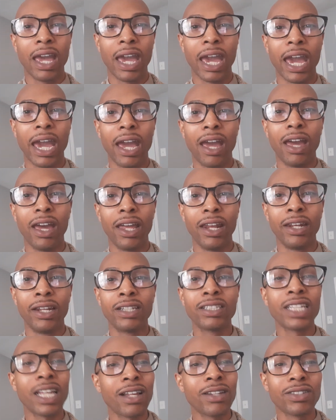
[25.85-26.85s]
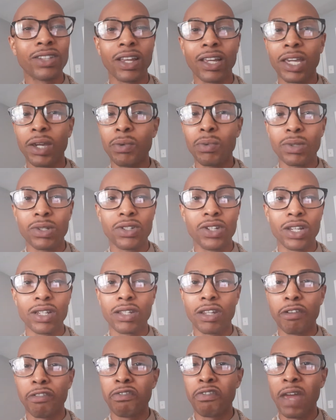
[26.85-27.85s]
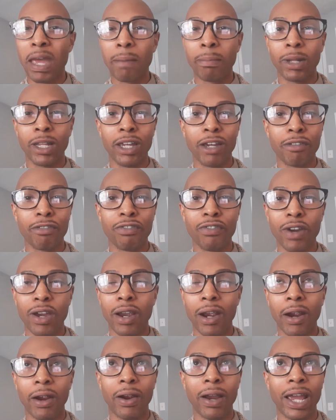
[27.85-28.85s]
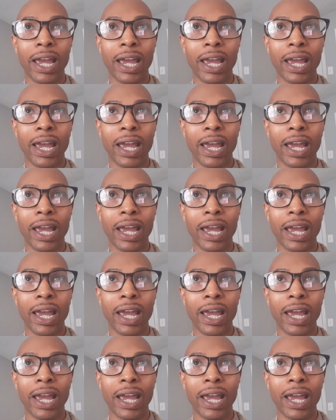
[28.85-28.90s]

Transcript: and it sounds like it was just a family affair